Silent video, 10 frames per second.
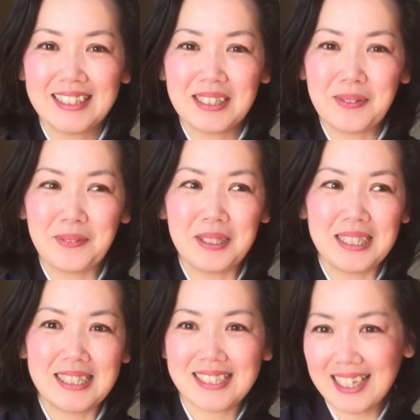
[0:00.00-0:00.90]
we
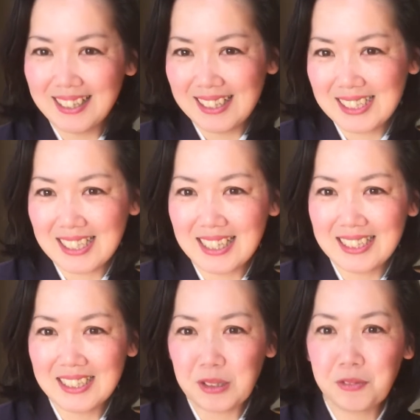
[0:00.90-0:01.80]
say this
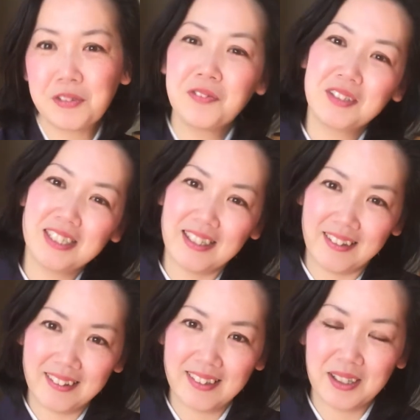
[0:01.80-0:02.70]
until 15th